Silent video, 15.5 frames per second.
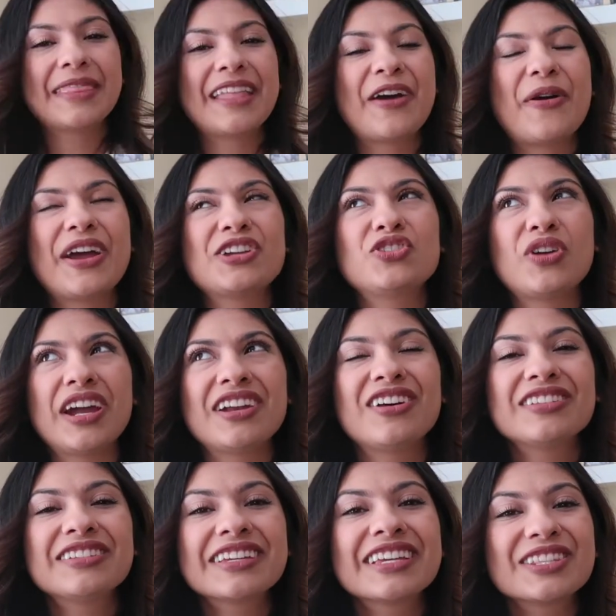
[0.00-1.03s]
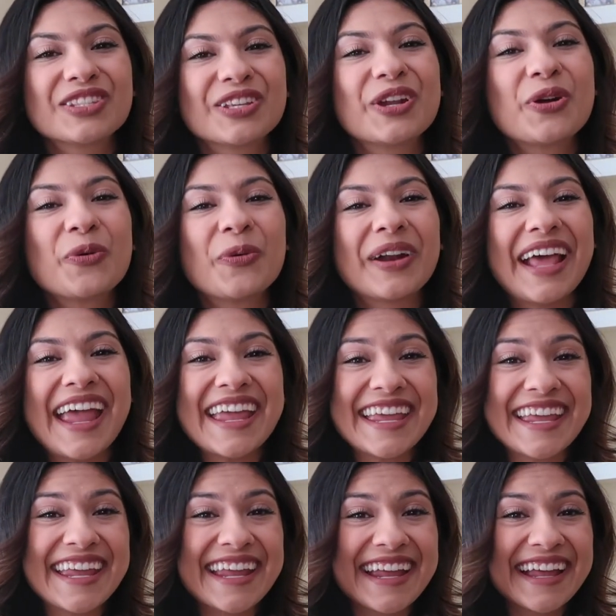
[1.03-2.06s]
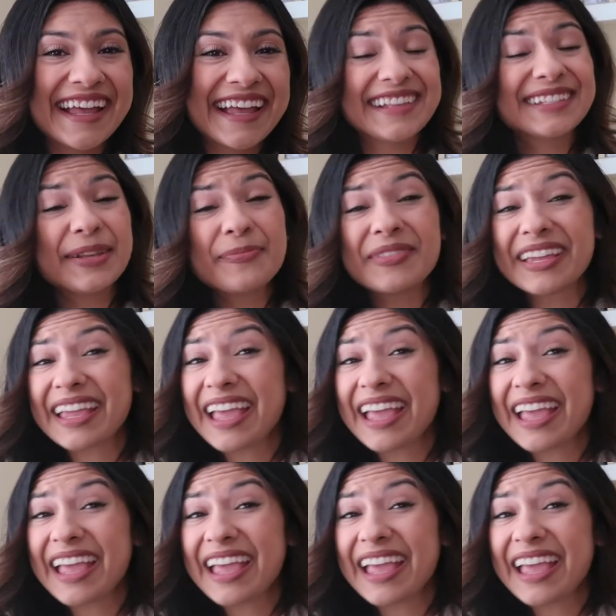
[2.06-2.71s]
Now, I try not to consider what I eat as something